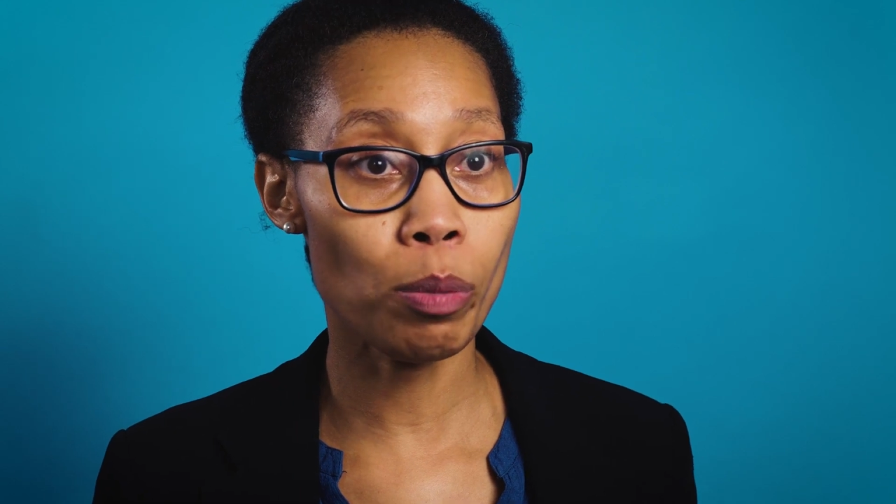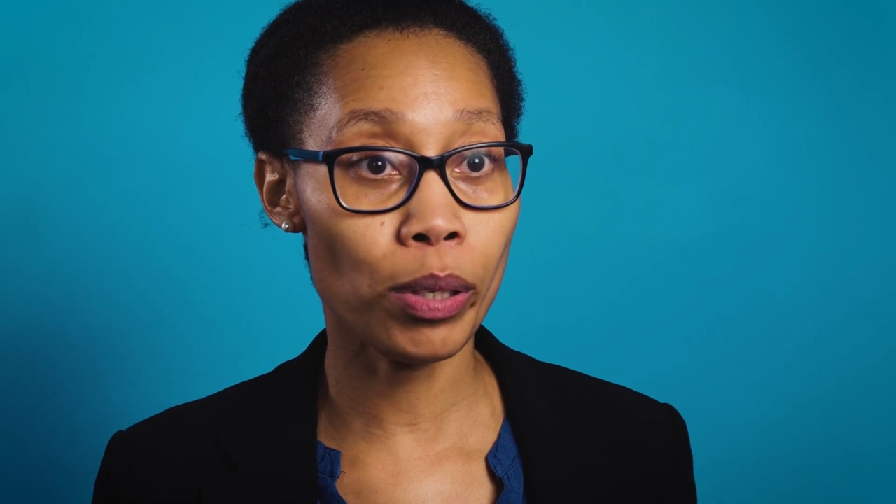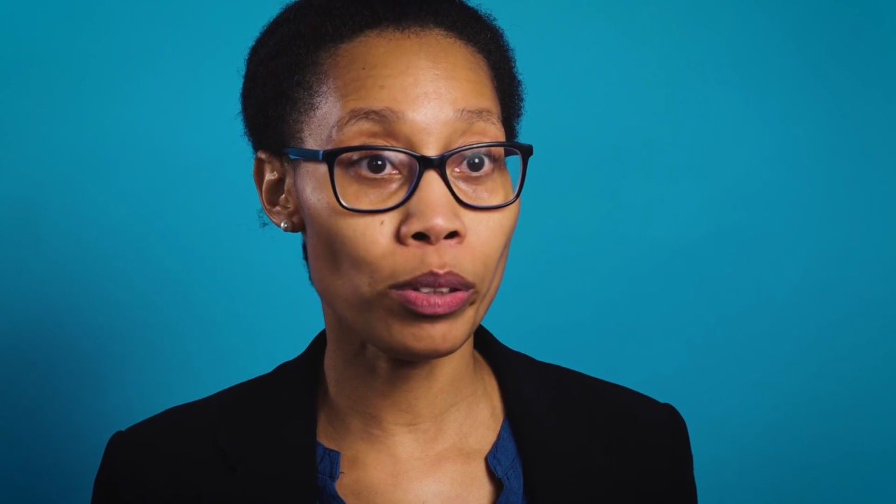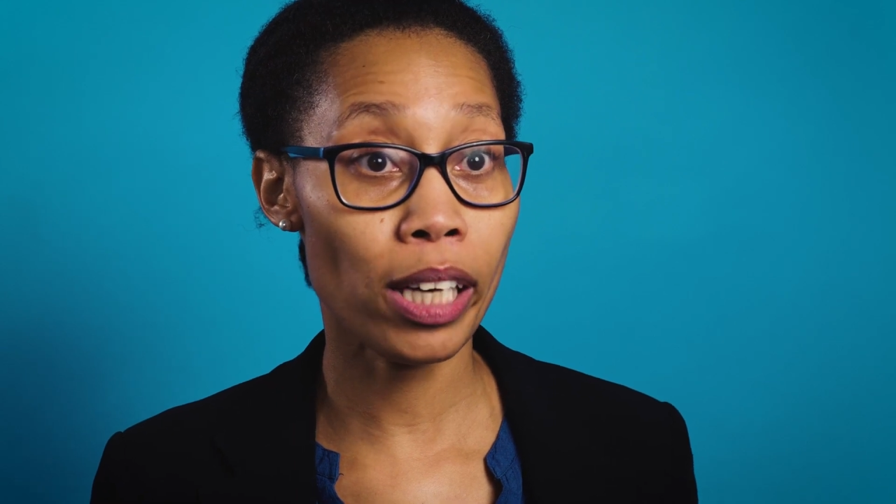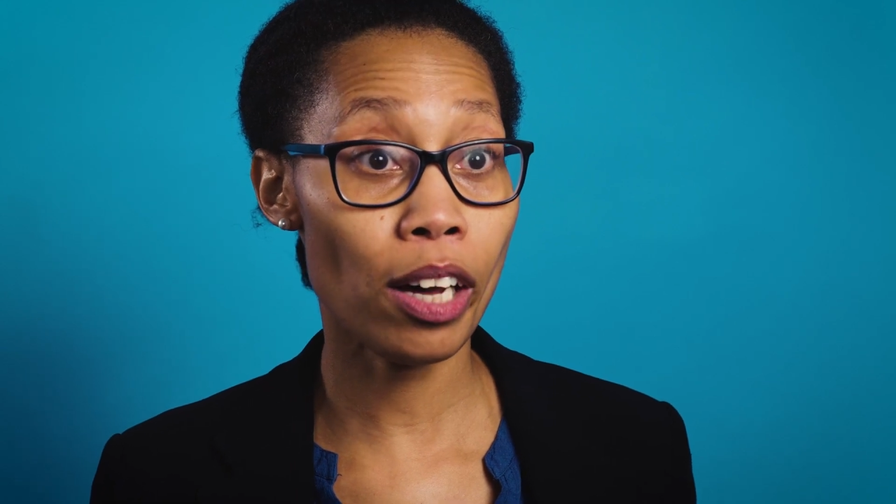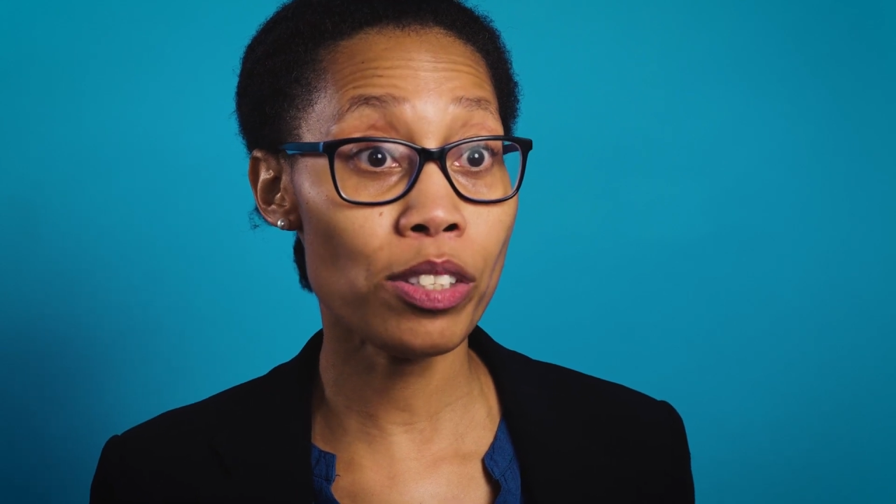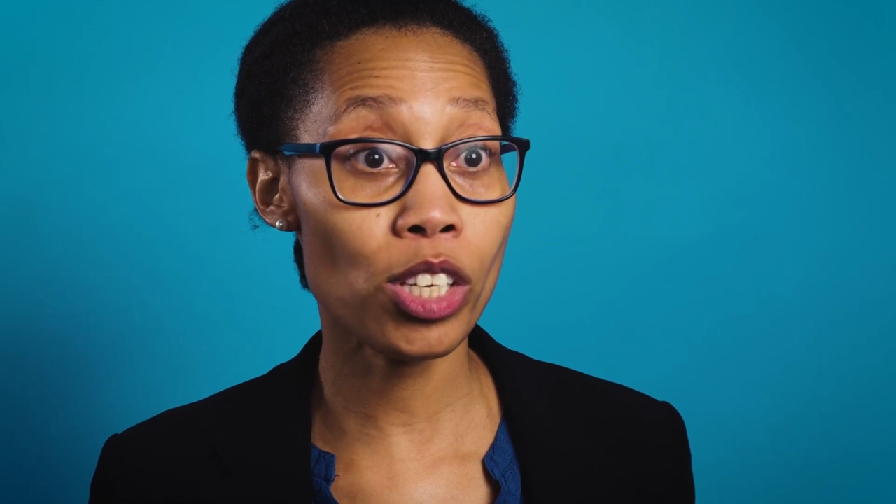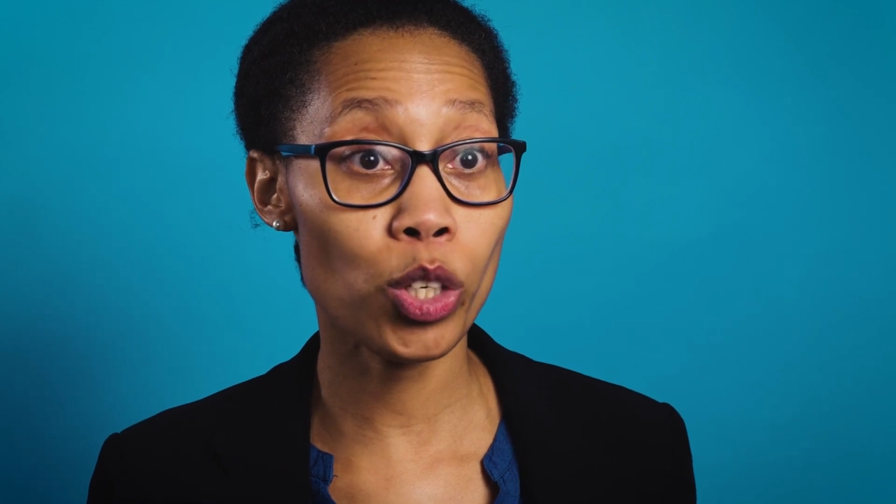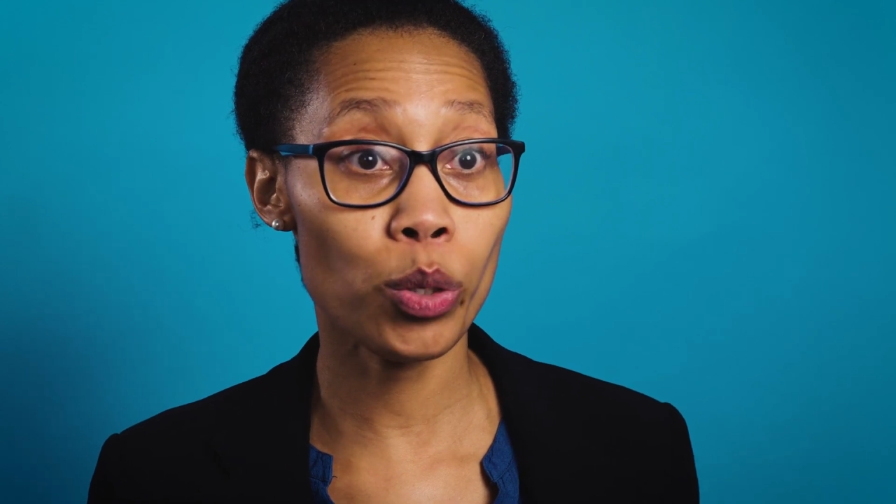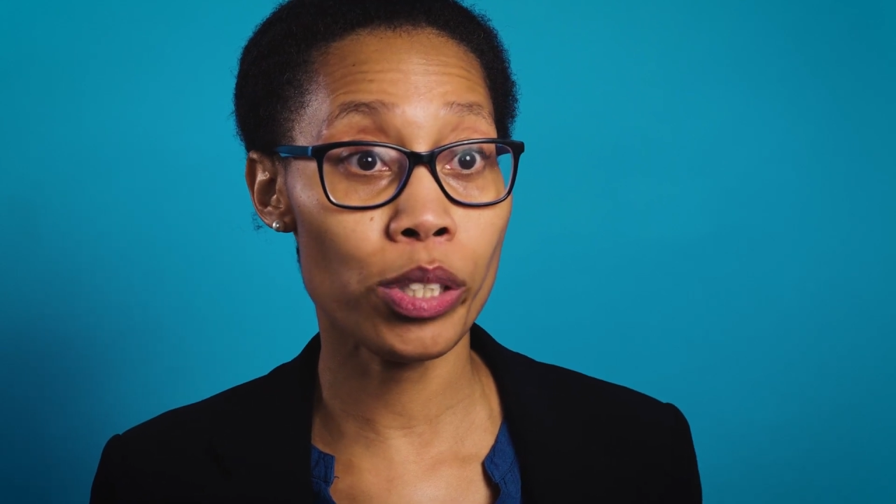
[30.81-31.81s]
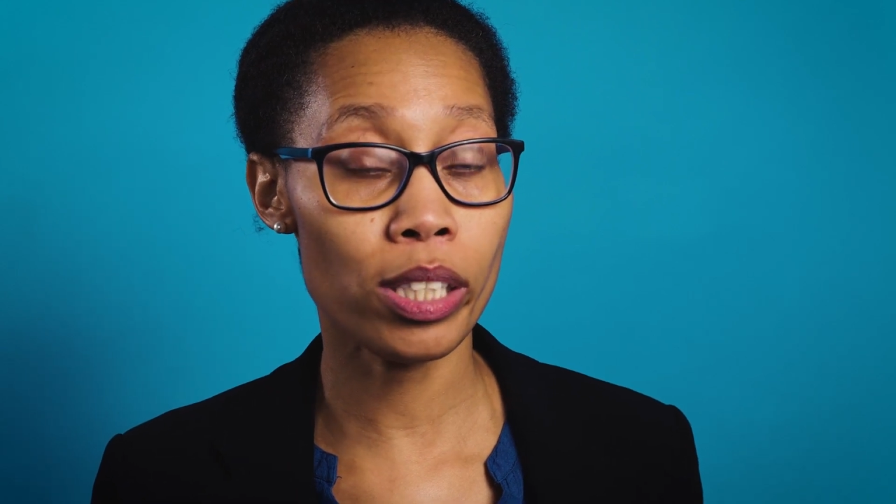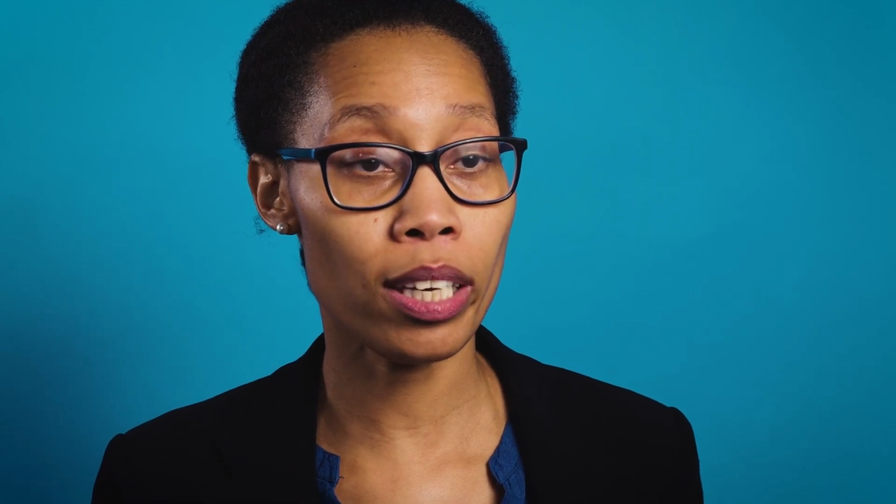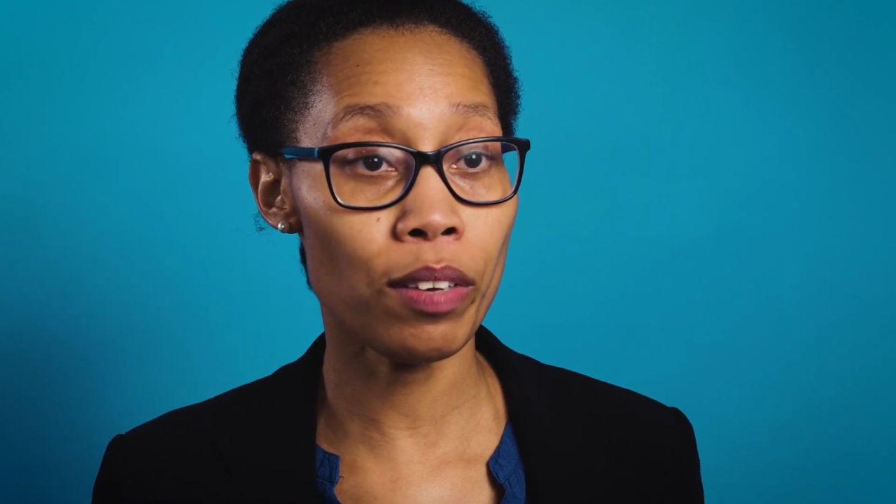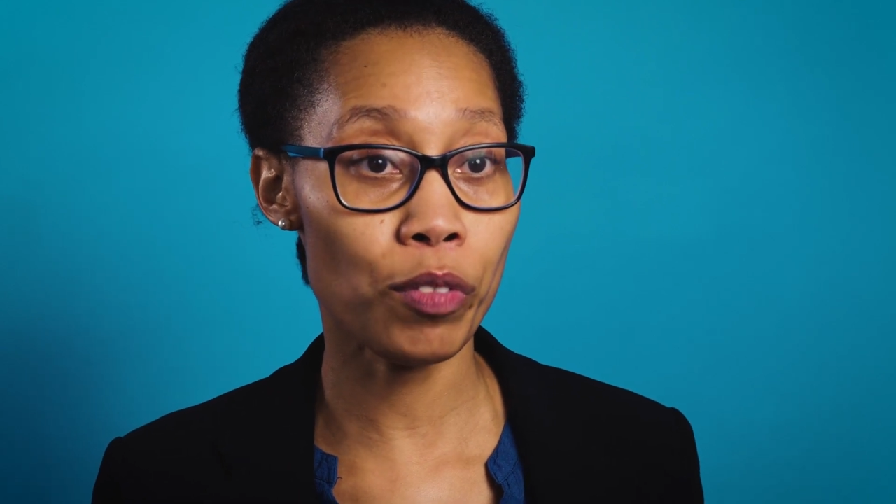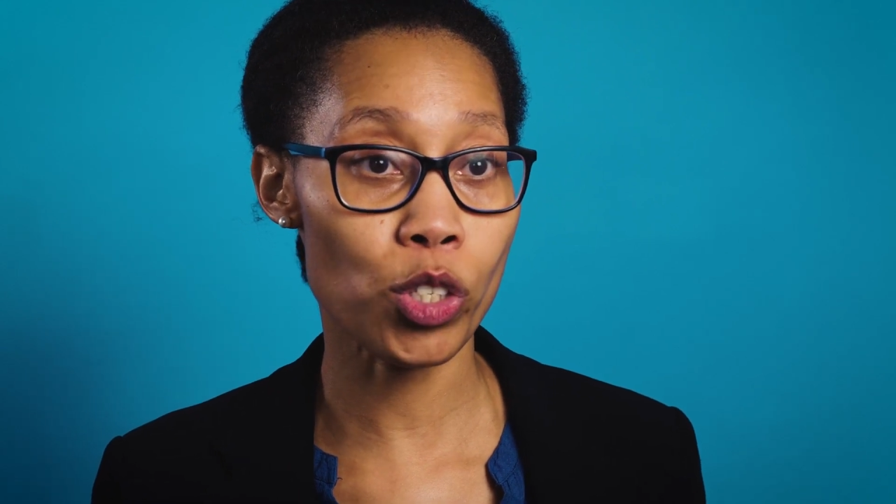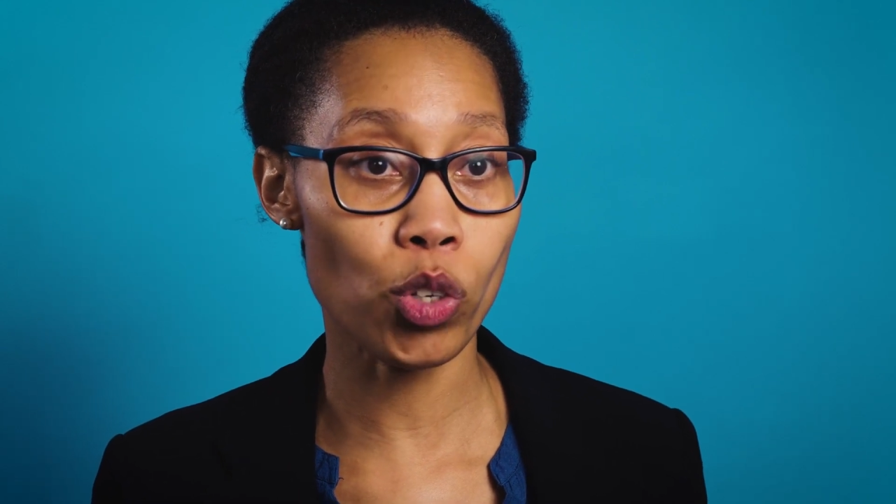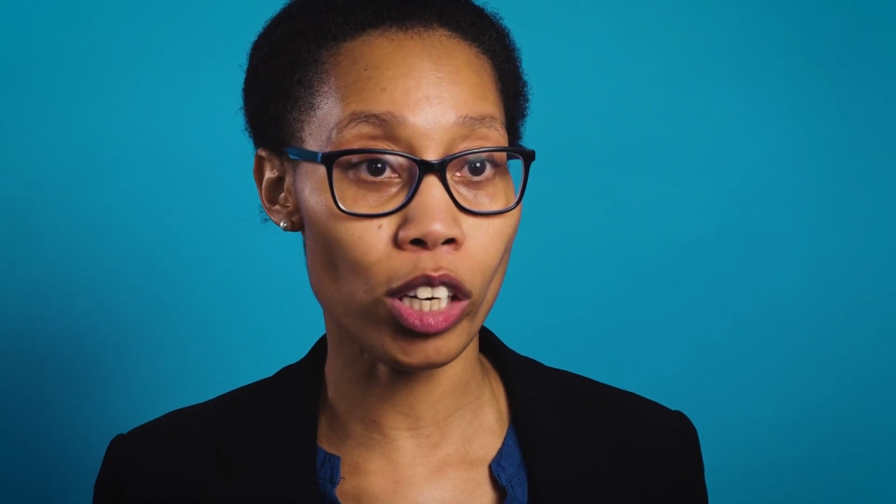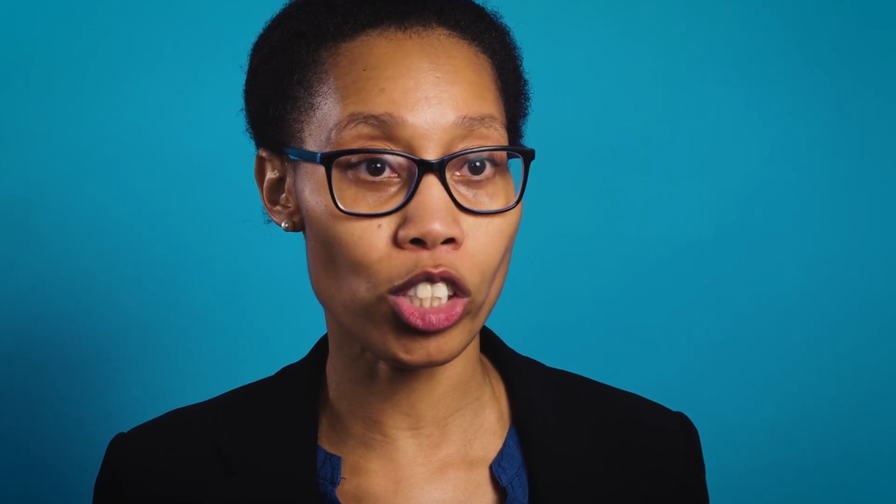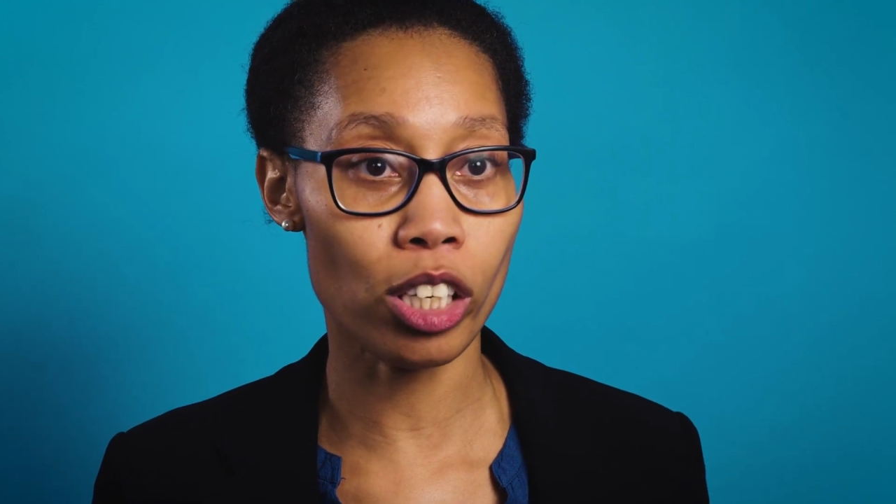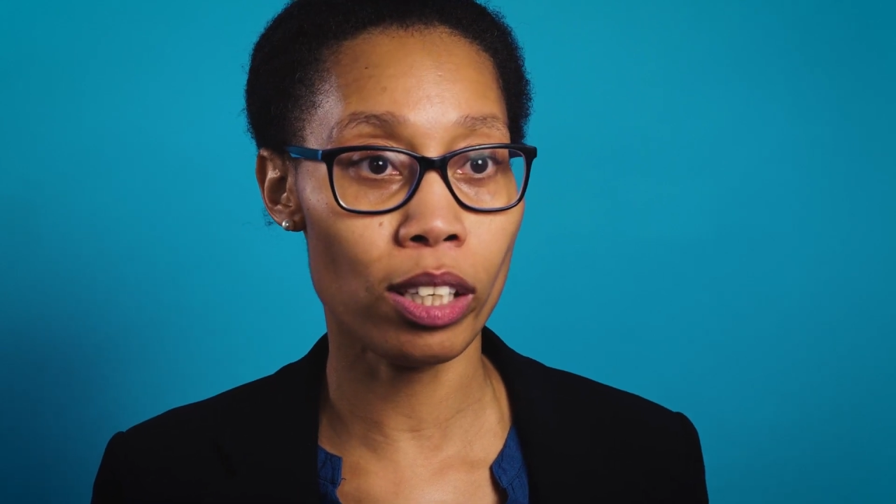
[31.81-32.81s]
to build health security
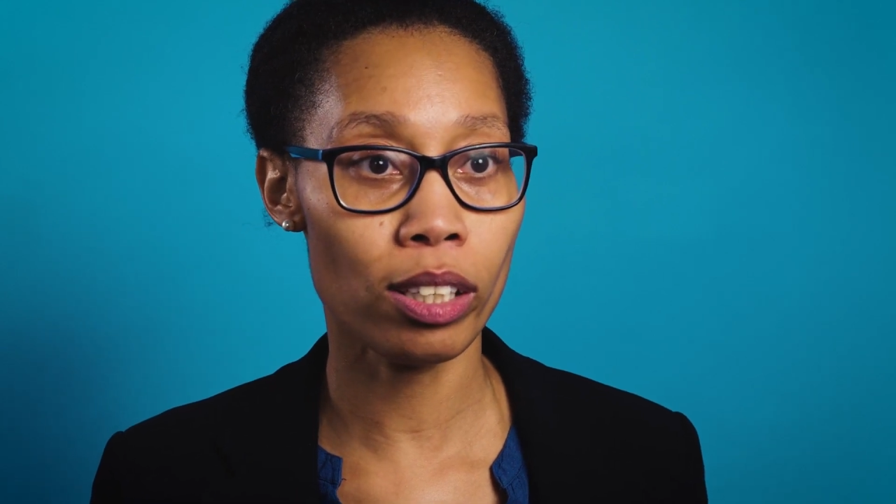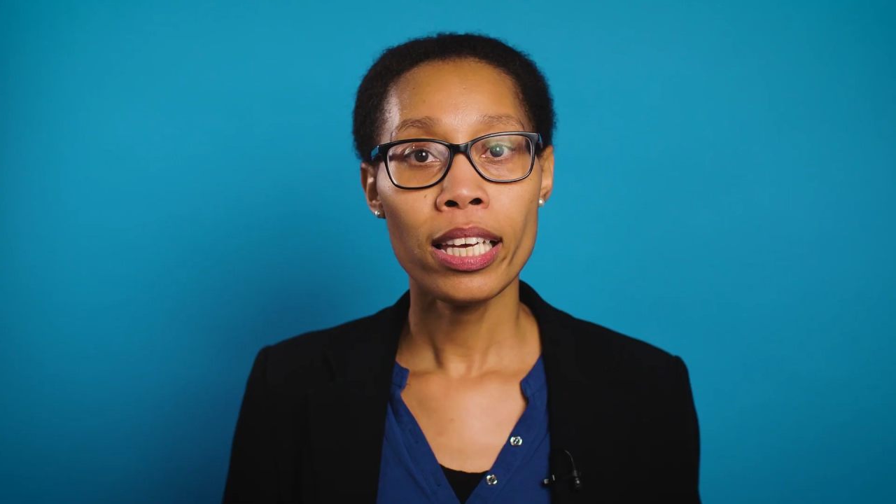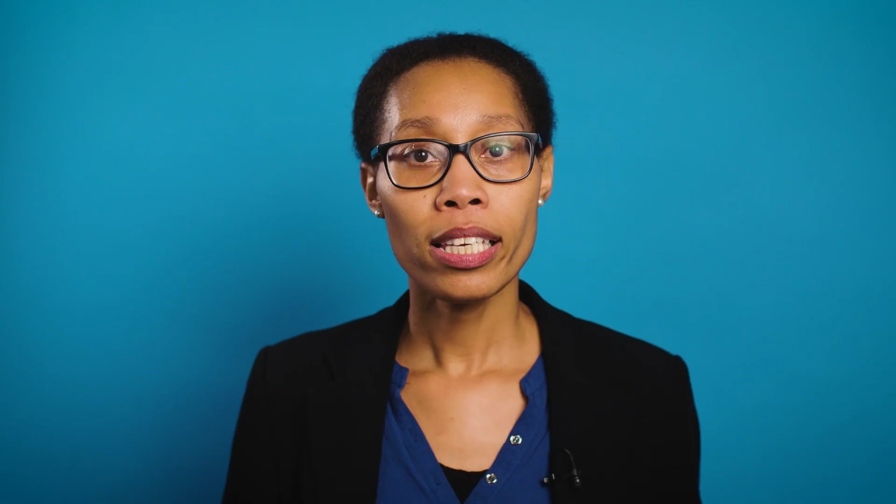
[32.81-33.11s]
infrastructure